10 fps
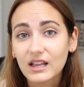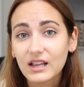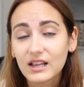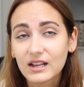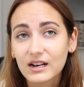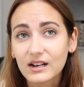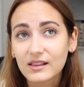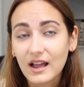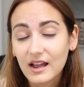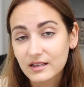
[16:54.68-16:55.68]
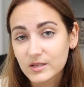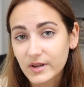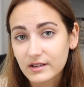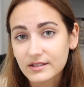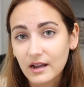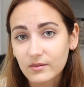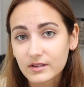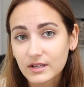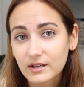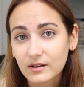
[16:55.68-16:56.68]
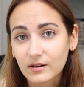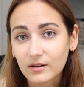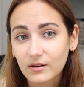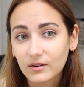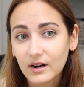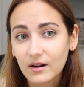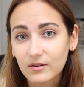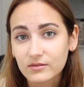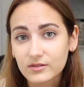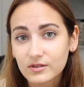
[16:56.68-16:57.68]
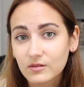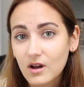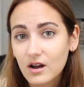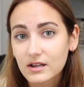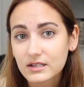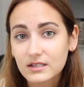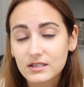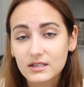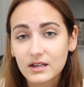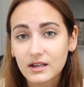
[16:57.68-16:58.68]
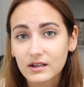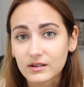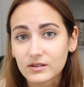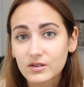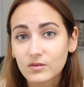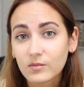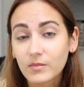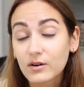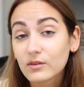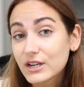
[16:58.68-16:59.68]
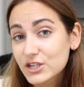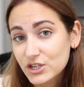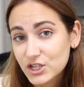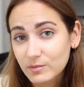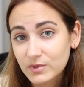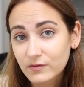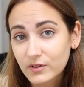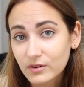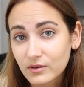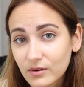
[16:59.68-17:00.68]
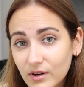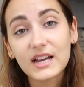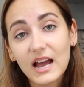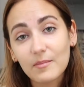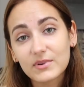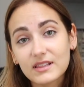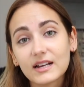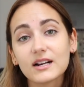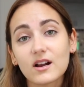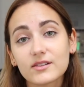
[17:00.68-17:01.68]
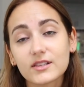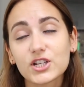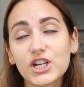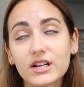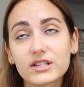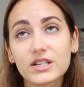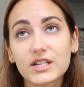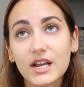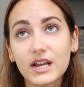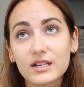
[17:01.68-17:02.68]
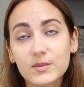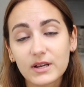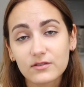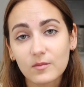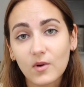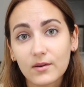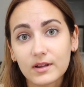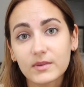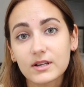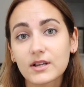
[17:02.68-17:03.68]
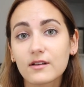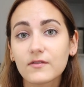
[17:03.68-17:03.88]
in that headspace I was in around loss and my relationship to food. I'm really happy that I got the chance to take space from modeling, because I